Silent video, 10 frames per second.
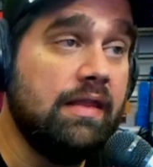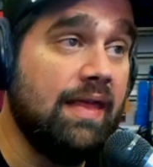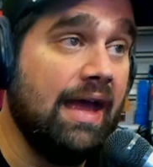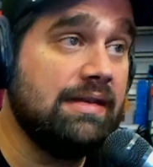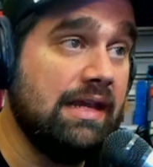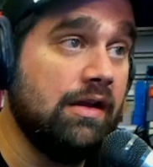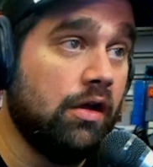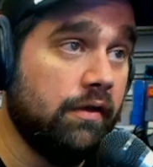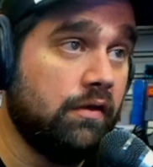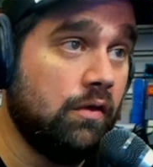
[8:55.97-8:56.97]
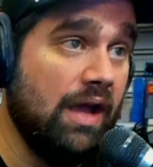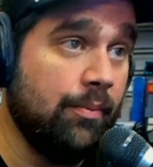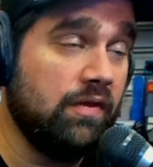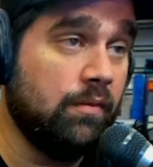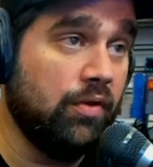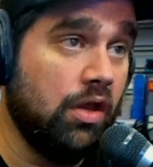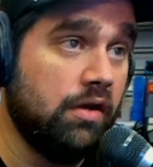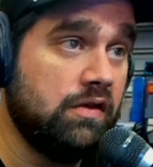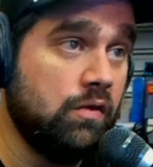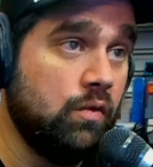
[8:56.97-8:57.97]
That date also happens to
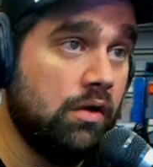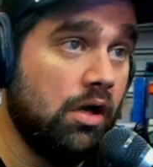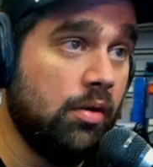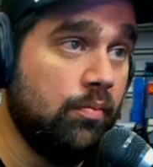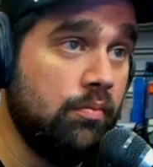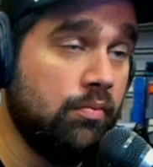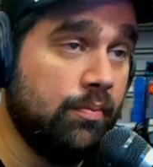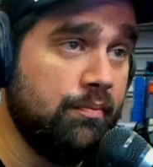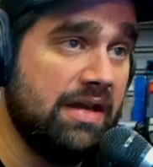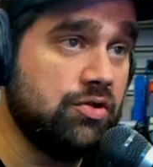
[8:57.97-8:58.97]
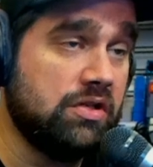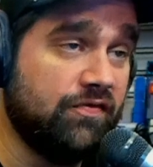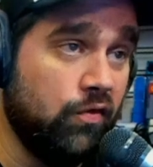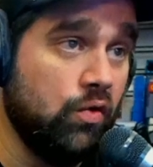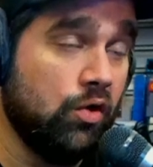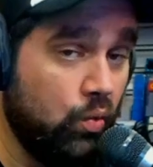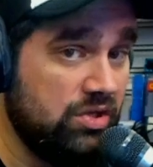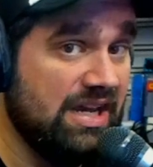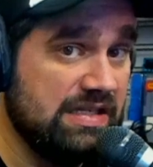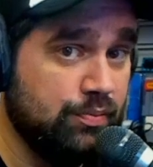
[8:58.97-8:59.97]
belong to uh, Matrix four,
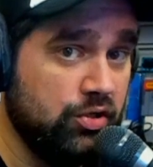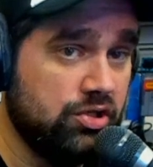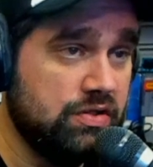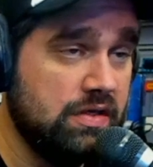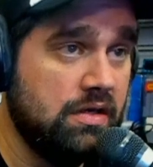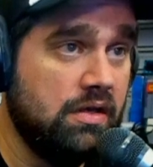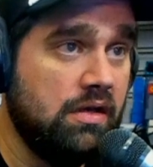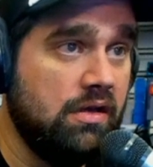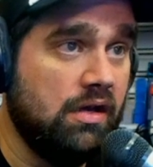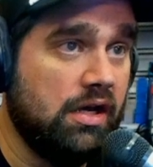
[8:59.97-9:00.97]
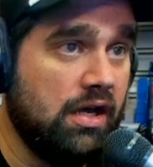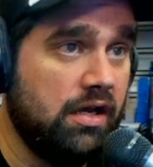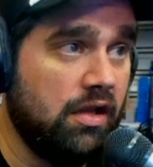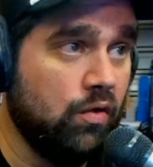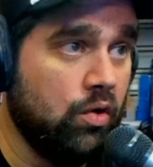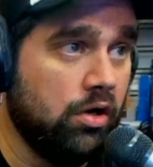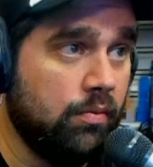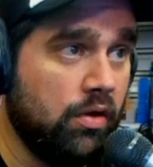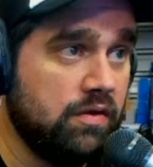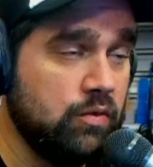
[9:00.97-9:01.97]
which has pushed. Uh, another Warner
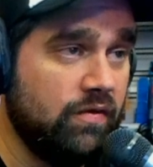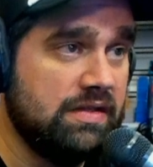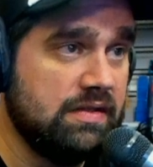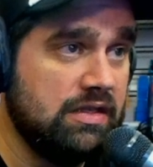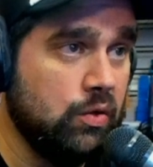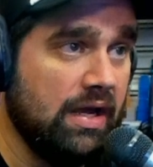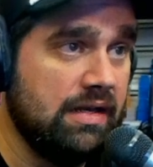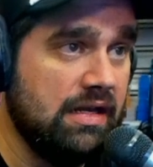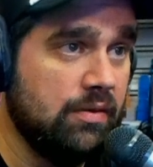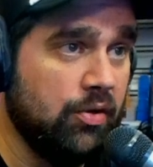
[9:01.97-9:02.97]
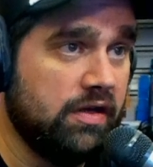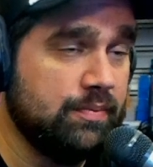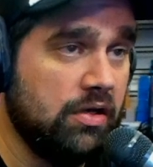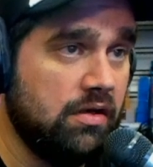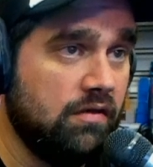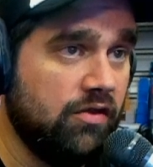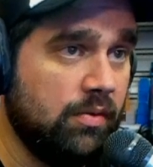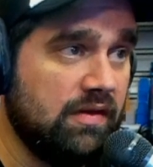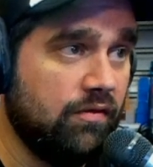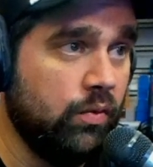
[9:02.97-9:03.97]
Brothers movie, so the sequel had to hit the pause button in filming